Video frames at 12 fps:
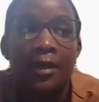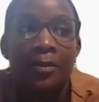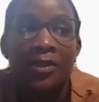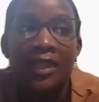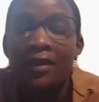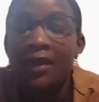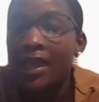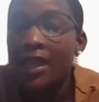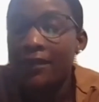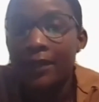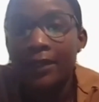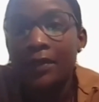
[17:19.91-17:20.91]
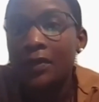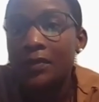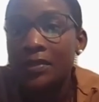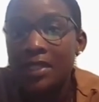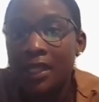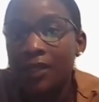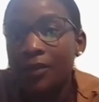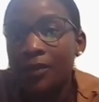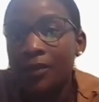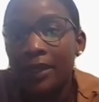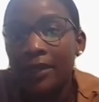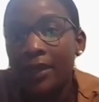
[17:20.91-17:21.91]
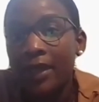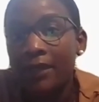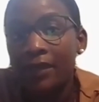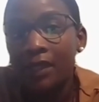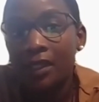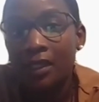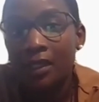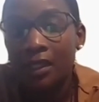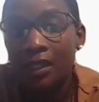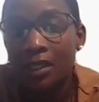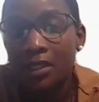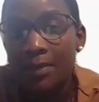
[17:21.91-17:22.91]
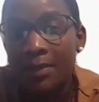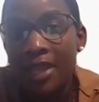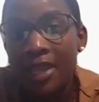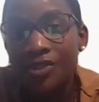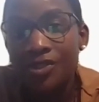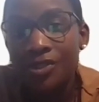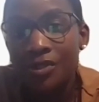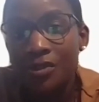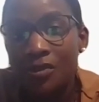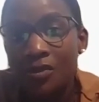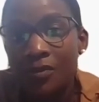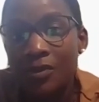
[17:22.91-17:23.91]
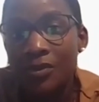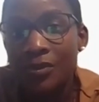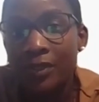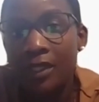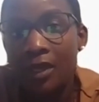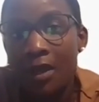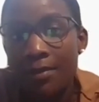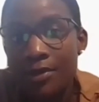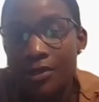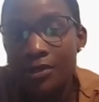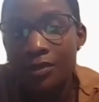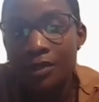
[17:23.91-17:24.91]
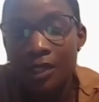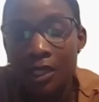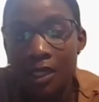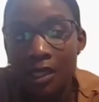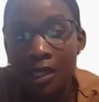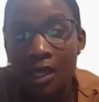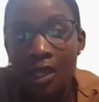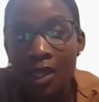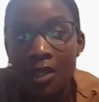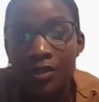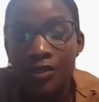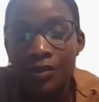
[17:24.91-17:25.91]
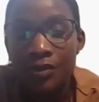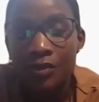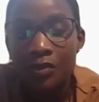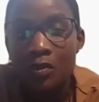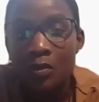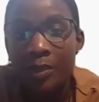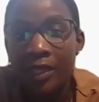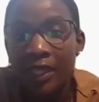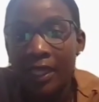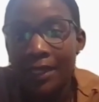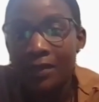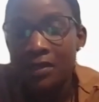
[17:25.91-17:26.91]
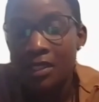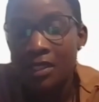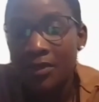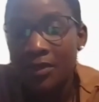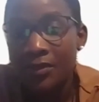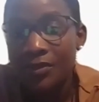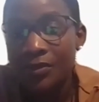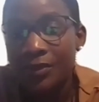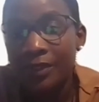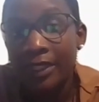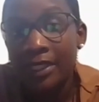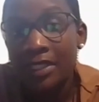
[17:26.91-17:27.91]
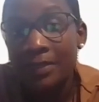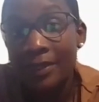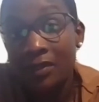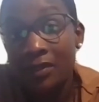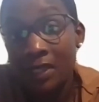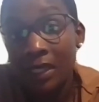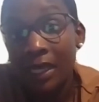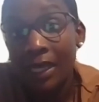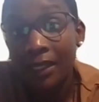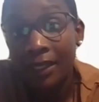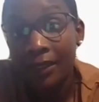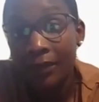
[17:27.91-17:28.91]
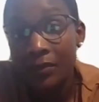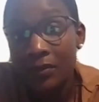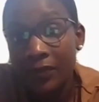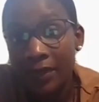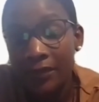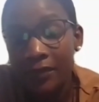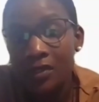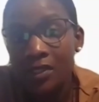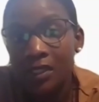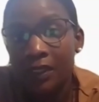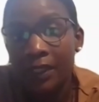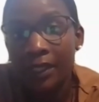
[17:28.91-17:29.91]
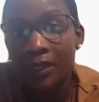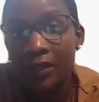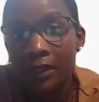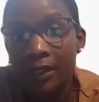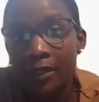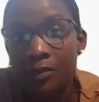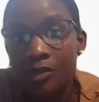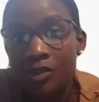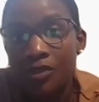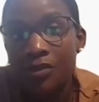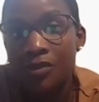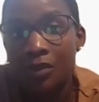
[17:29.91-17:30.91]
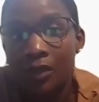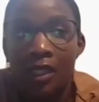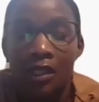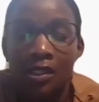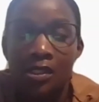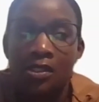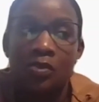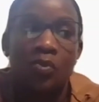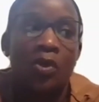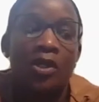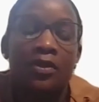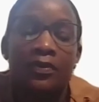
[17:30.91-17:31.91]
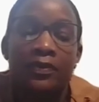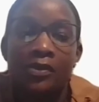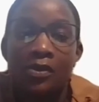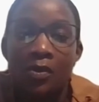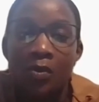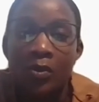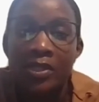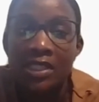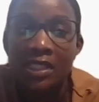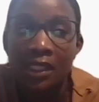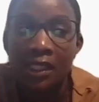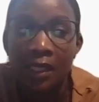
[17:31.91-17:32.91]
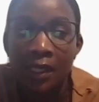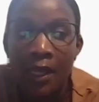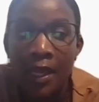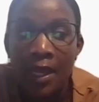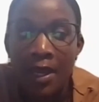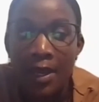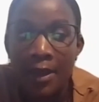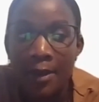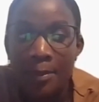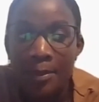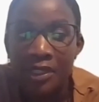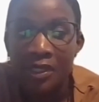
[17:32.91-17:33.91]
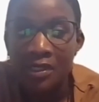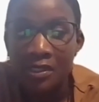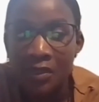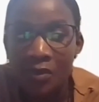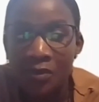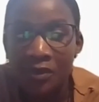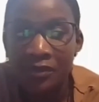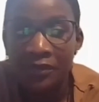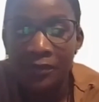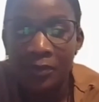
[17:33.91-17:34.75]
without having a gold standard, without having anything to match to. It was really an opportunity to pick out some of those really nice barrels and highlight those flavors and layer them to create this wonderful whiskey. But also we've